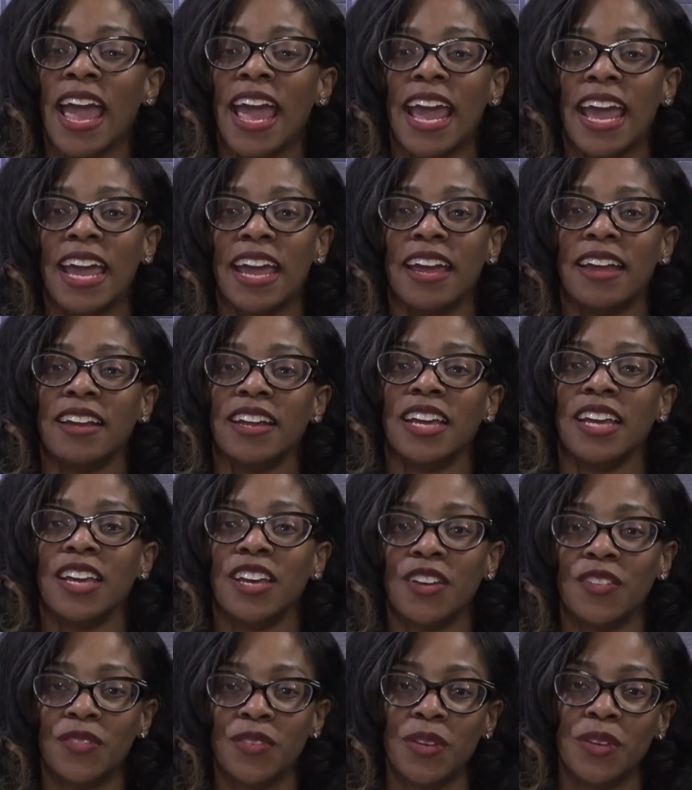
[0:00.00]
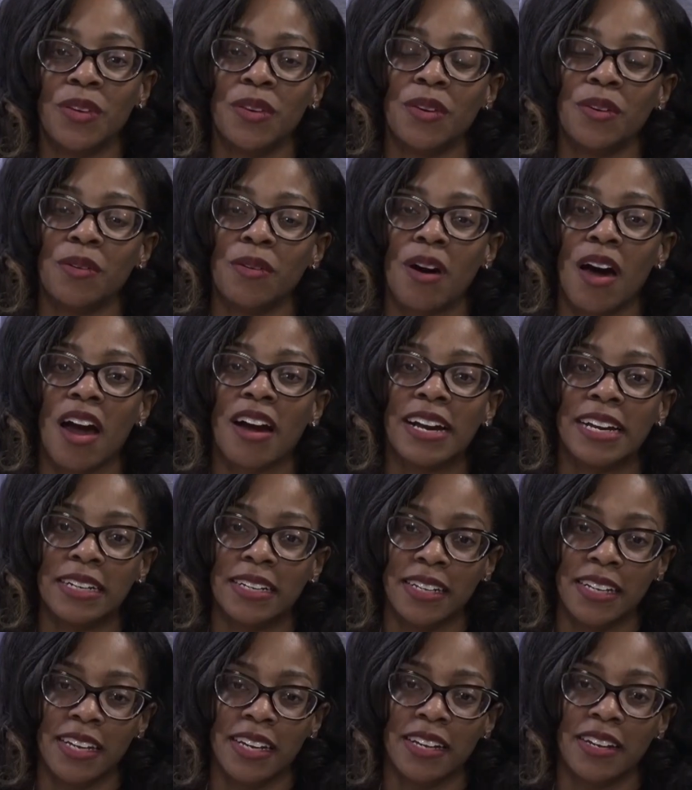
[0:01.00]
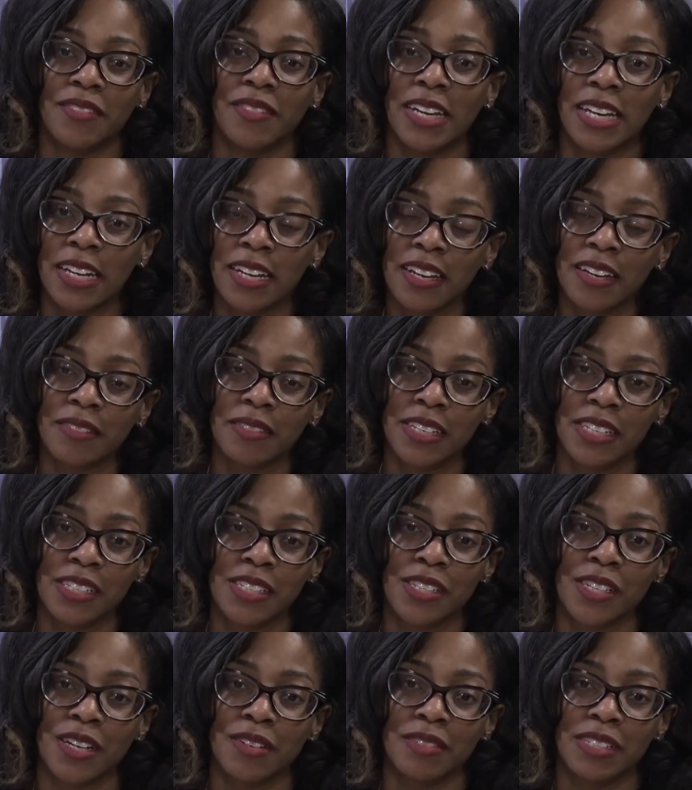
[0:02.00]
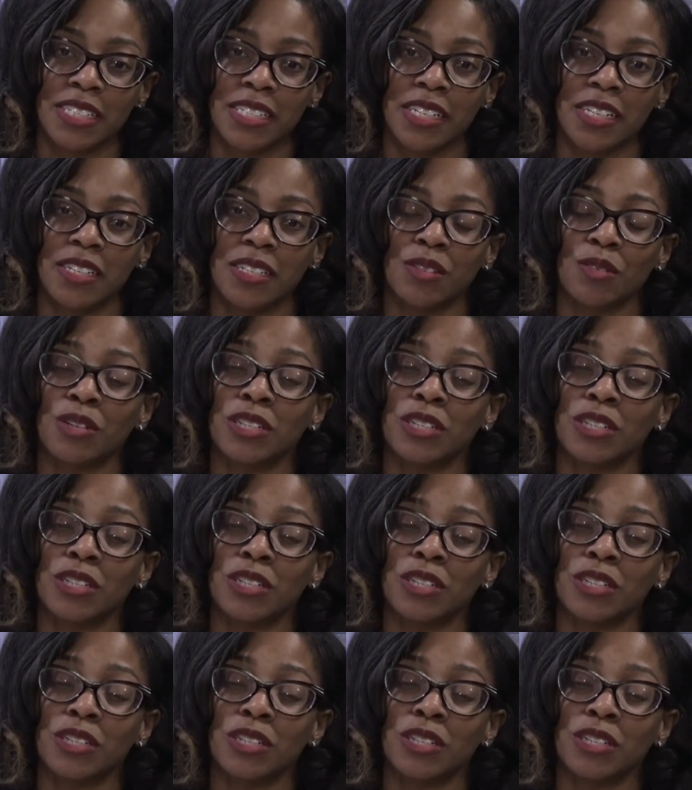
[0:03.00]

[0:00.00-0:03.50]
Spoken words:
And if you are in need of any of these services